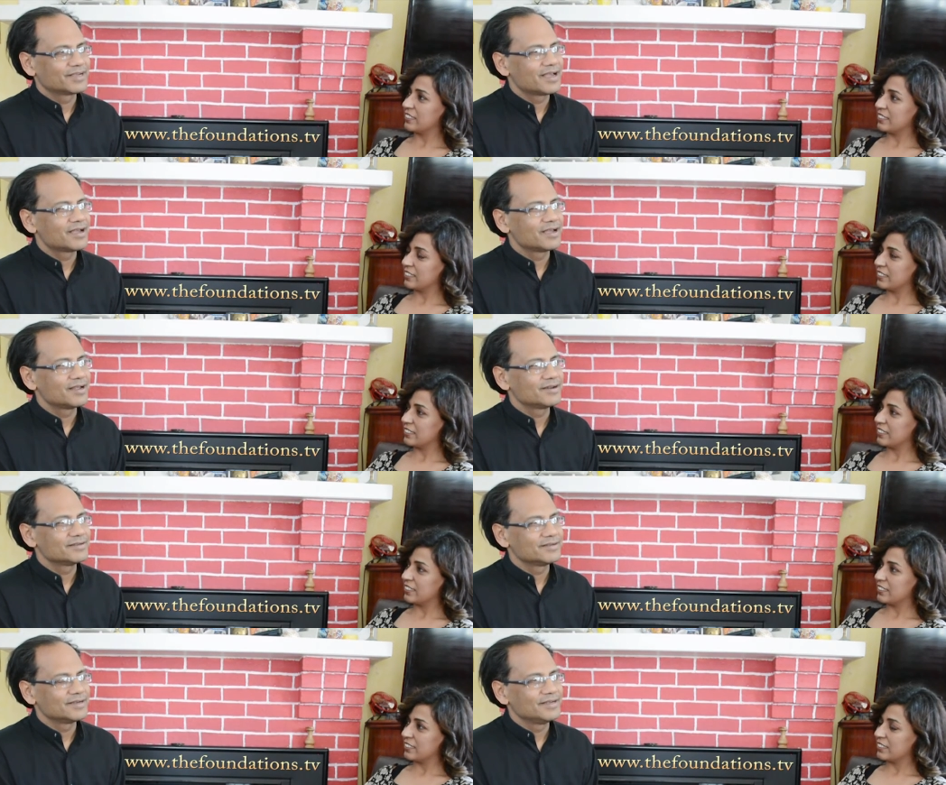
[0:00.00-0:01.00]

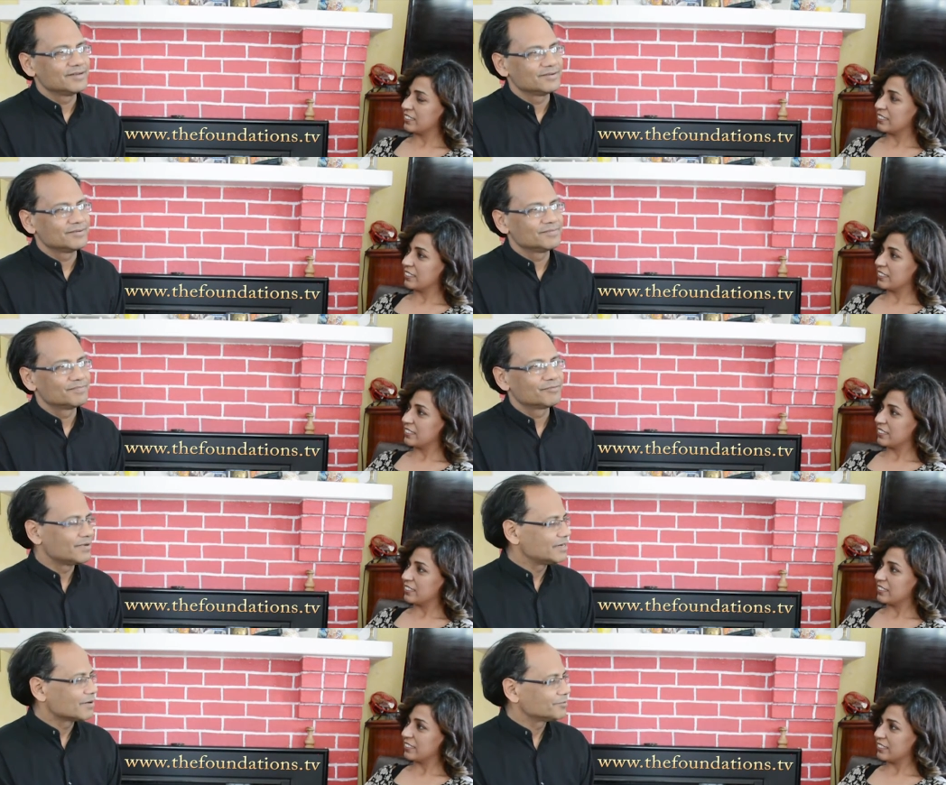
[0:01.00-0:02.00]
Speaker 1: can, you know,
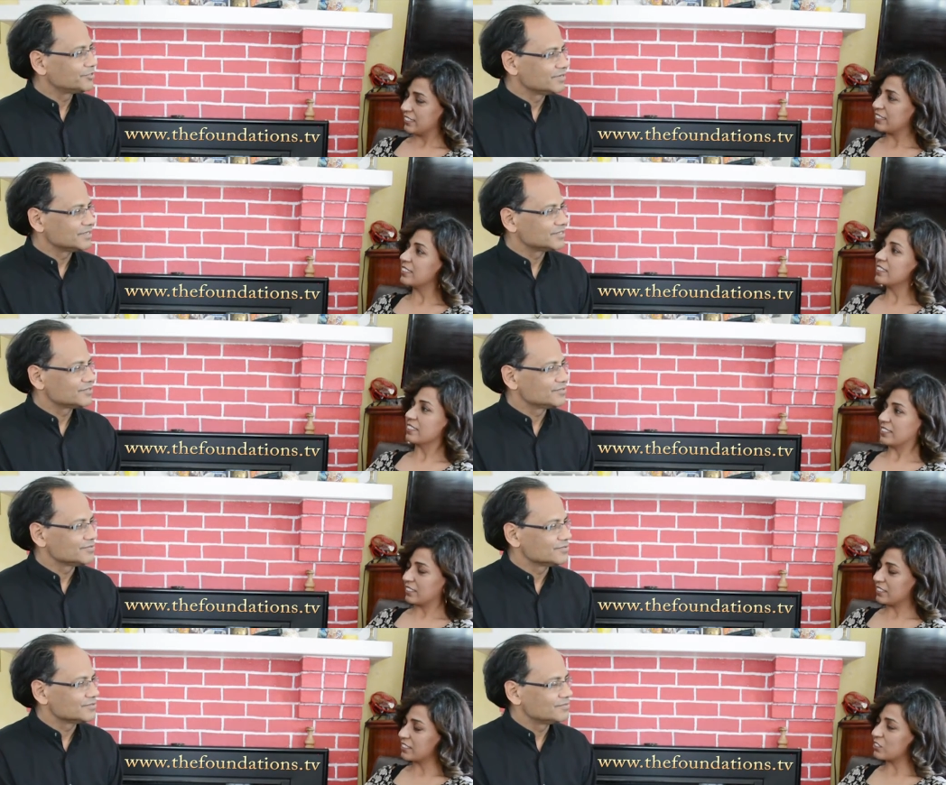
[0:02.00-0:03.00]
provide opportunities
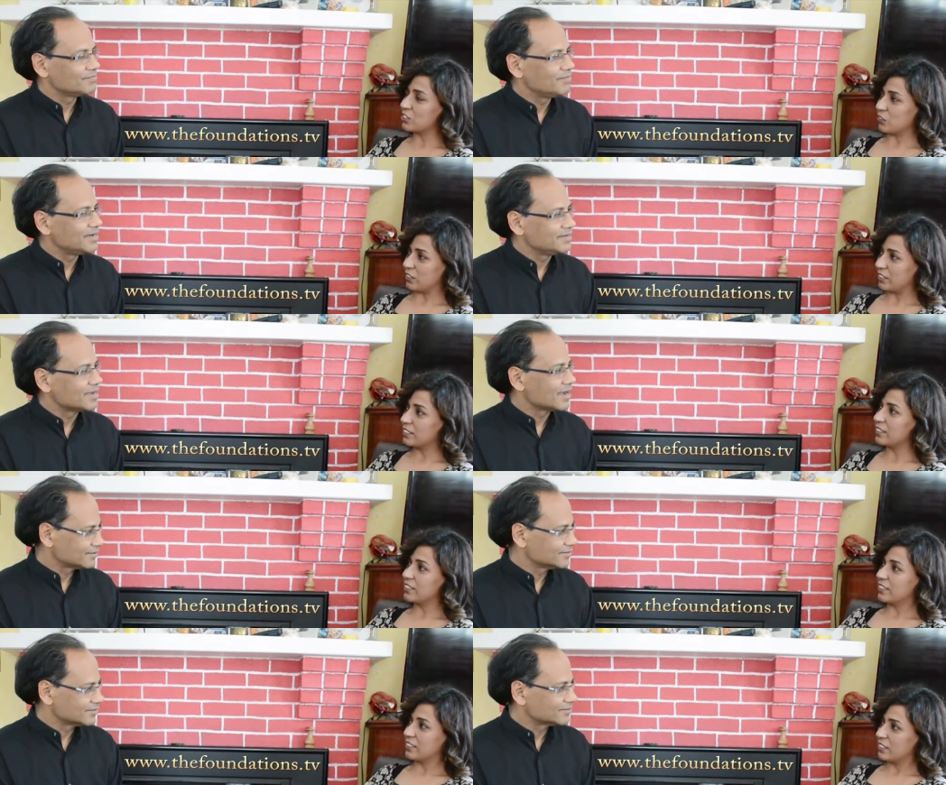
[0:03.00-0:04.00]
to sure. many
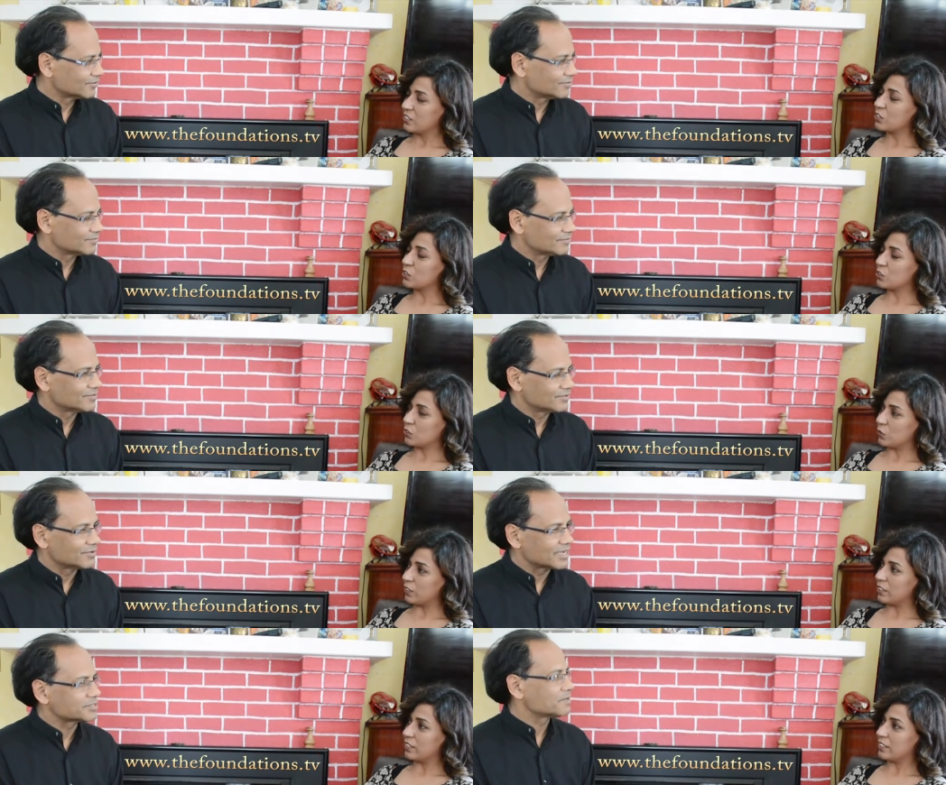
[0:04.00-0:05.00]
actors or, sure.
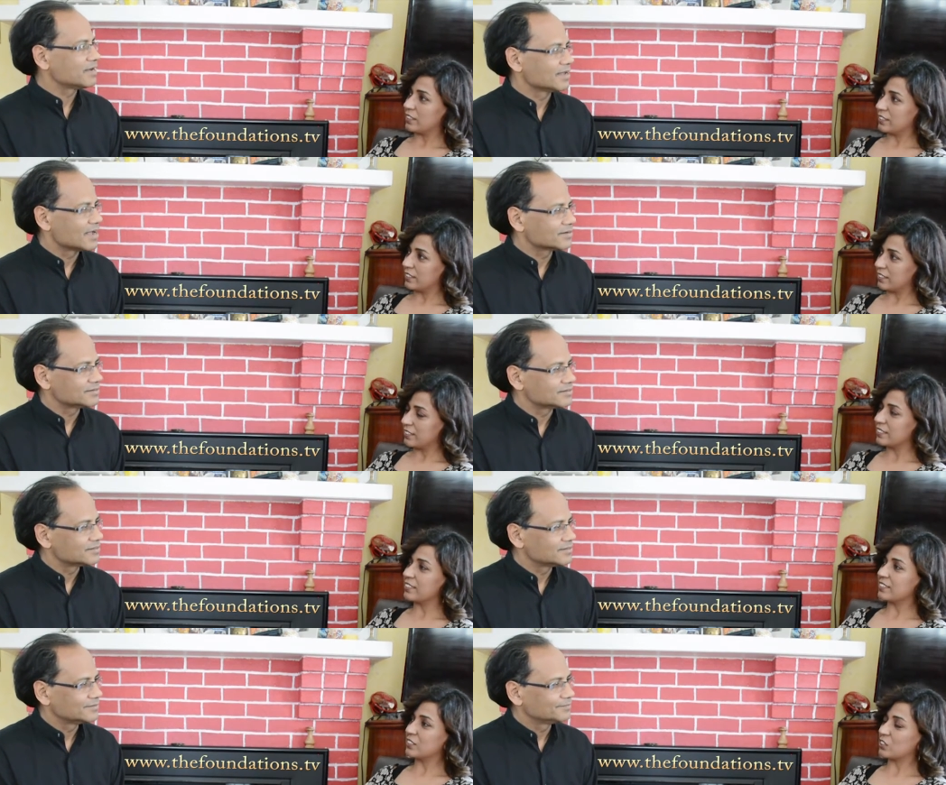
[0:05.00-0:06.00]
or aspiring
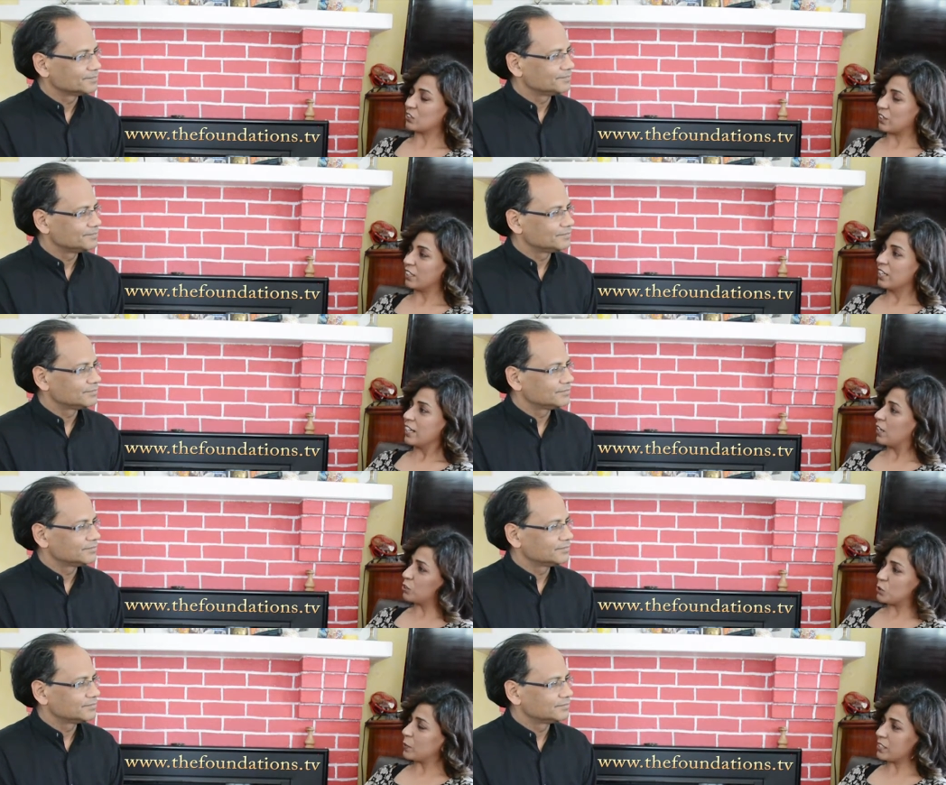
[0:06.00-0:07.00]
actors.
Speaker 2: Sure. Now
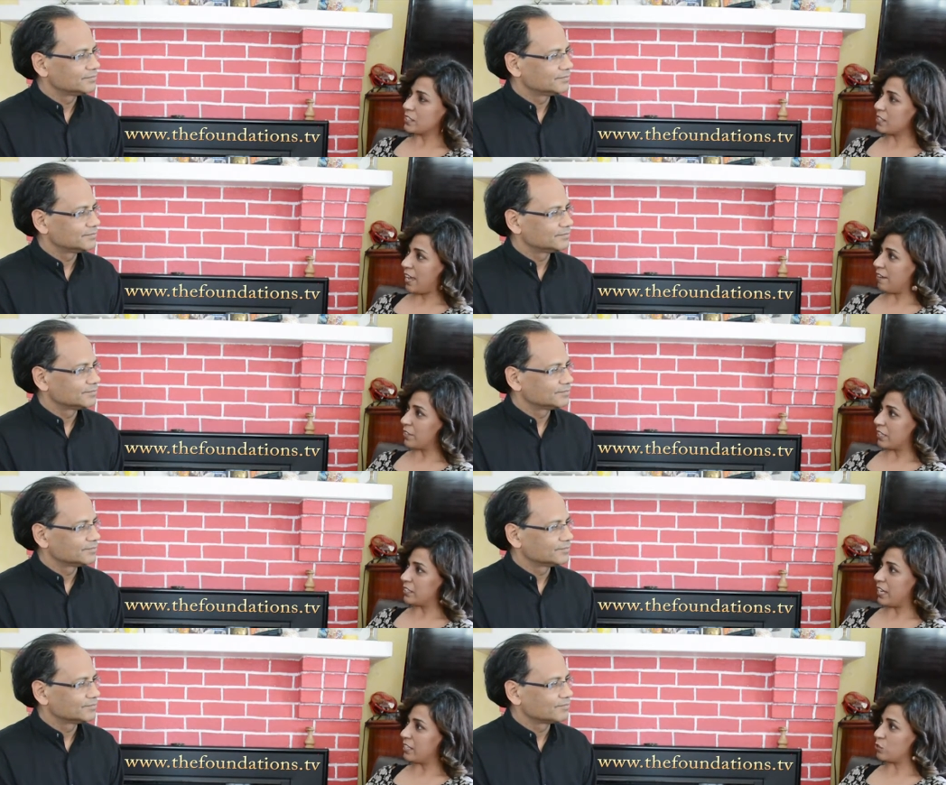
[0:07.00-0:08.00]
this one doesn't have any
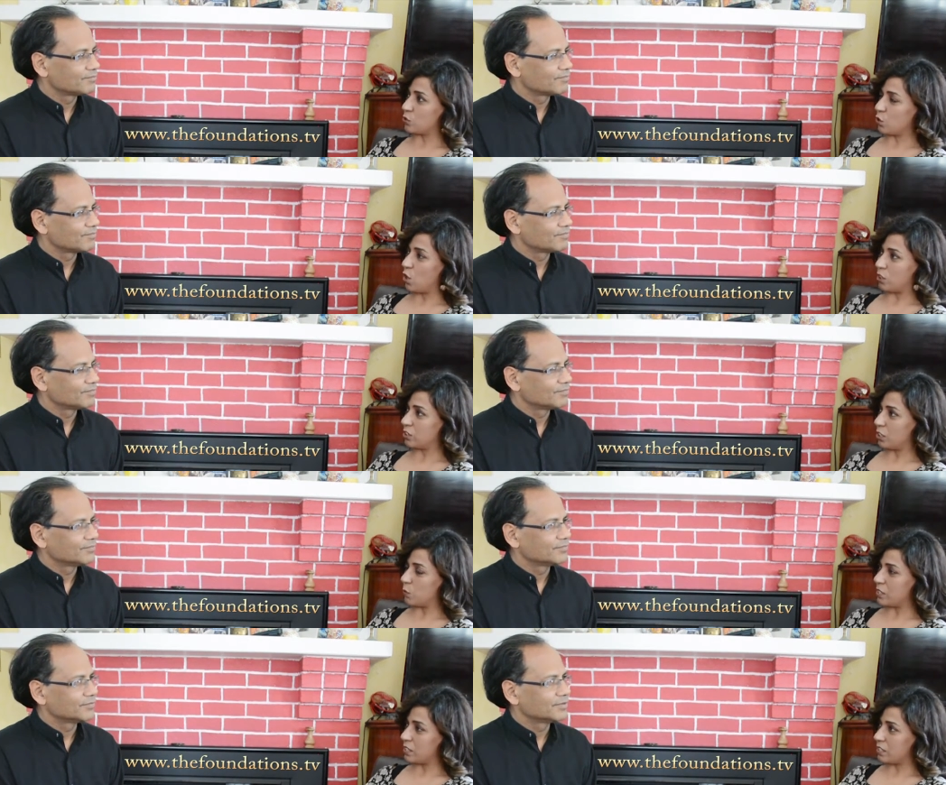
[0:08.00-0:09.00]
dance or song
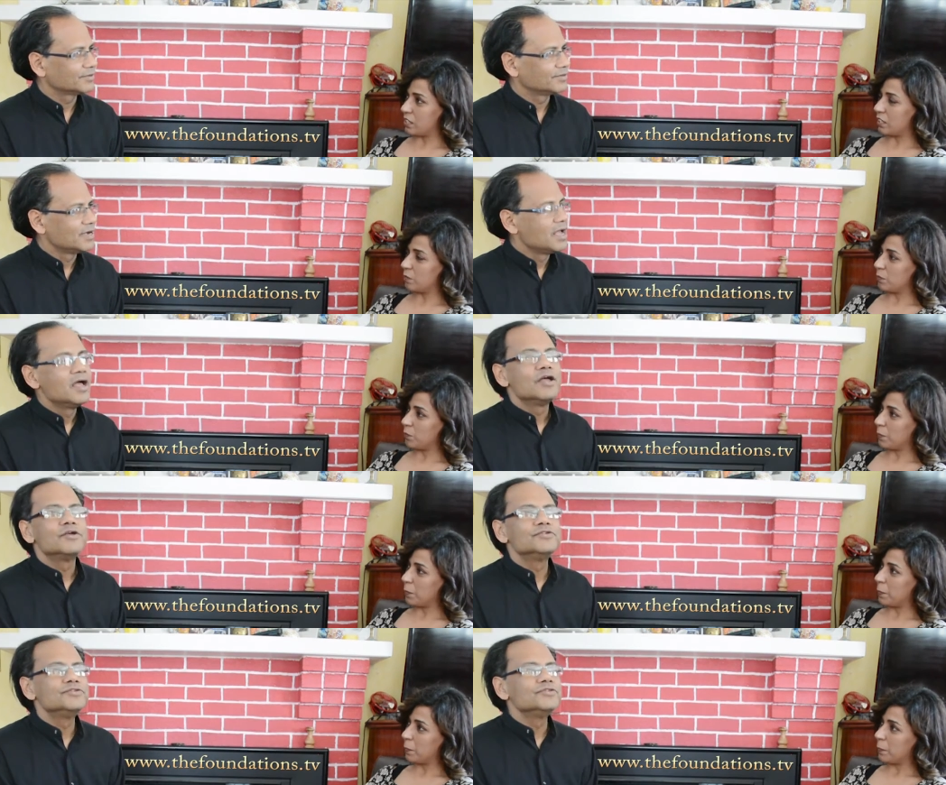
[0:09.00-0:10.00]
sequence, is it?
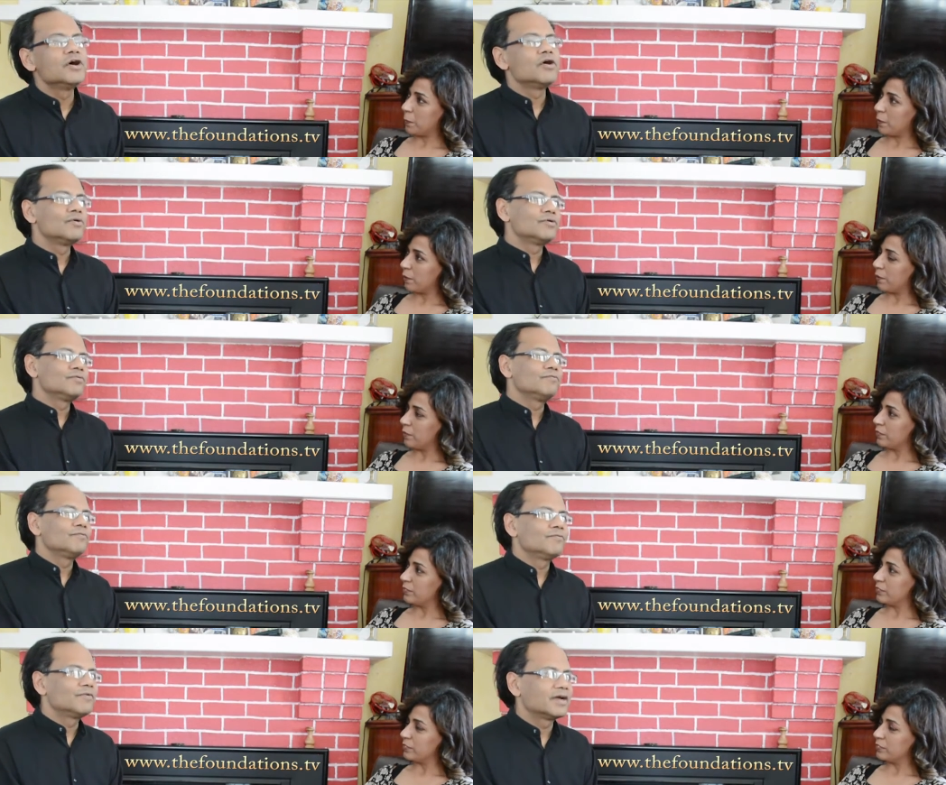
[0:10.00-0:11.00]
Speaker 1: No,
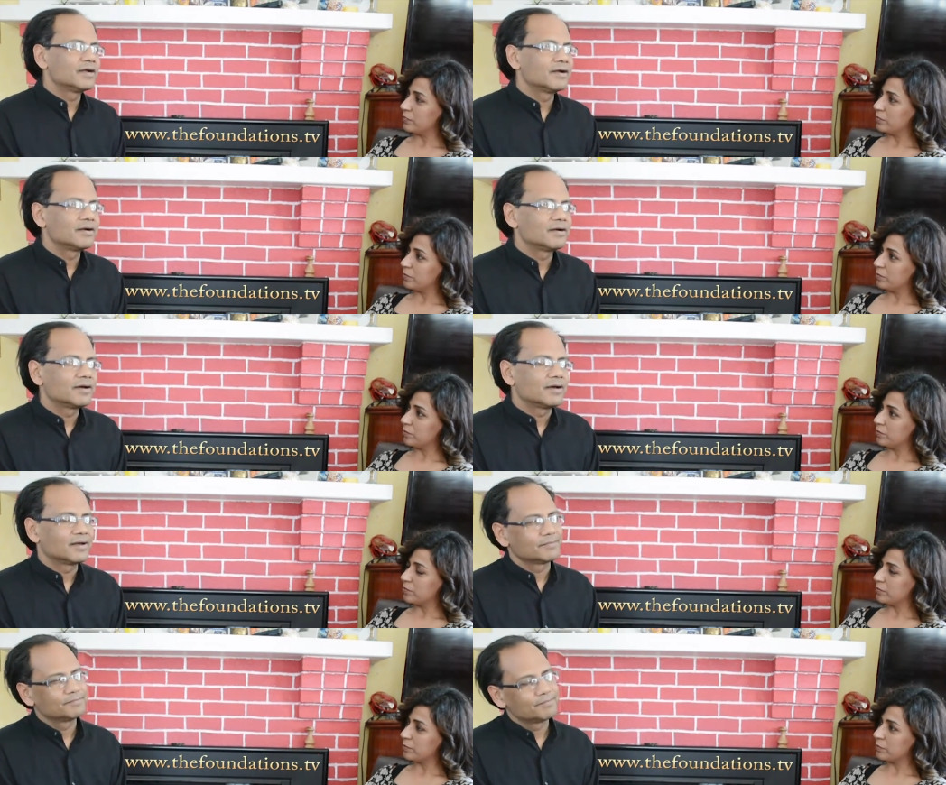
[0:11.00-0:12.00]
where. Uh,